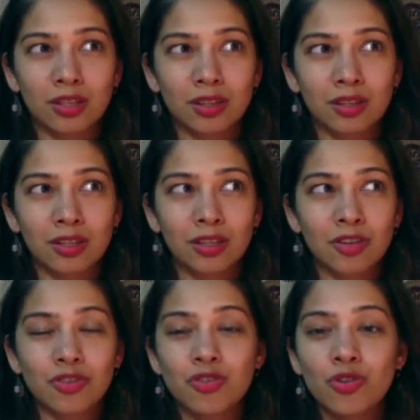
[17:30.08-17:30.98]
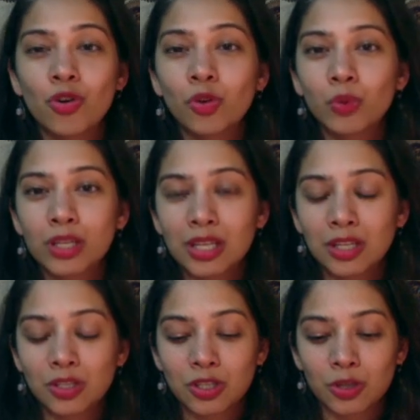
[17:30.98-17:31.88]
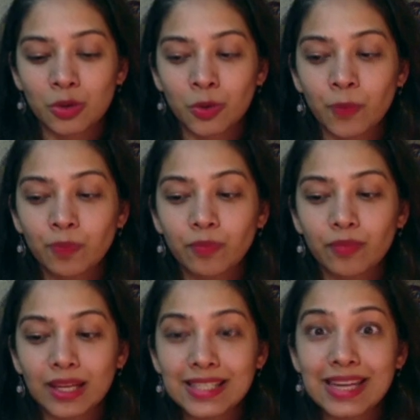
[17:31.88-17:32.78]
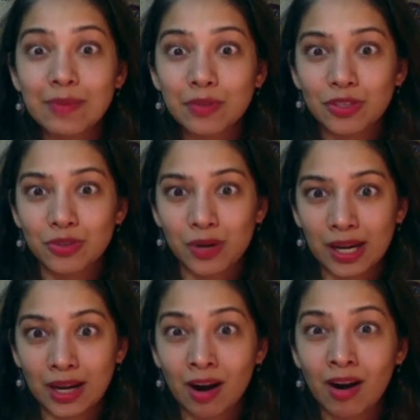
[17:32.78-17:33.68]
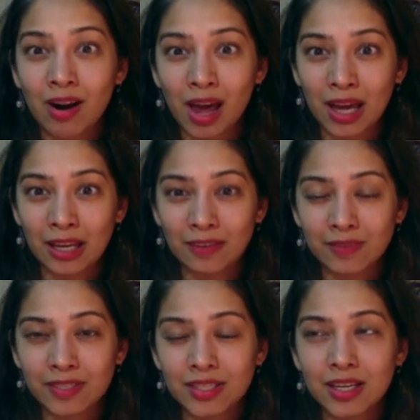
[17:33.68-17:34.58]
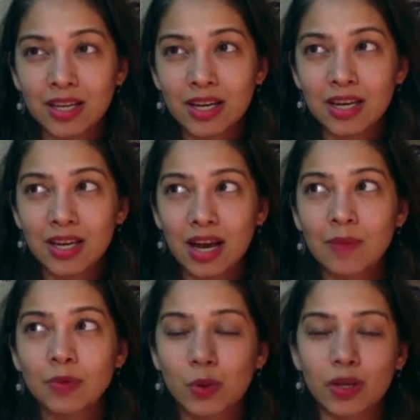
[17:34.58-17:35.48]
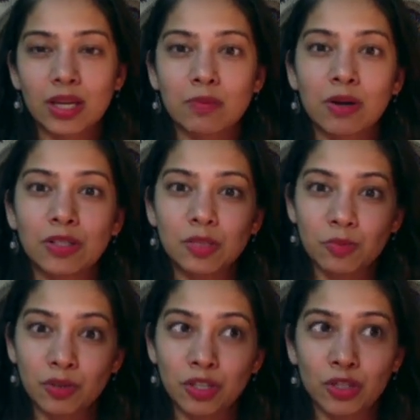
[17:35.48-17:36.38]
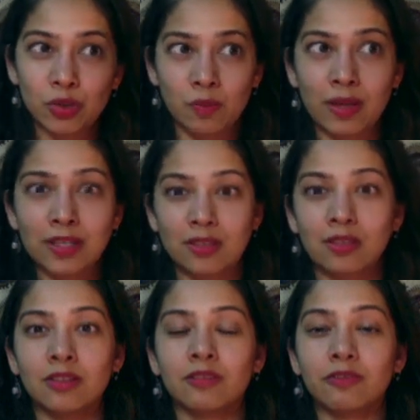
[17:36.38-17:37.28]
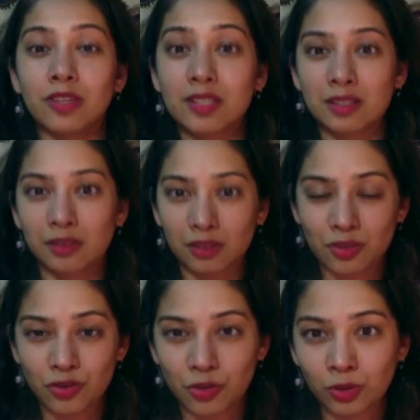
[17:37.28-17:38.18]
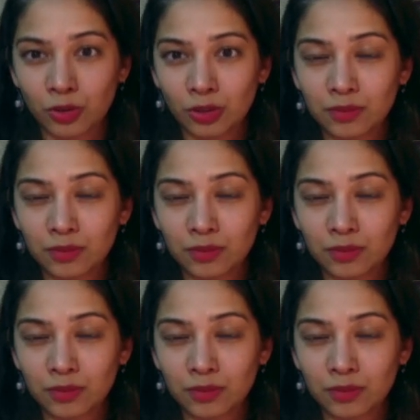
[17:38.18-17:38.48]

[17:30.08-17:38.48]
the control we need to demonstrate in our lives. I'm talking about spiritual, mental, physical control,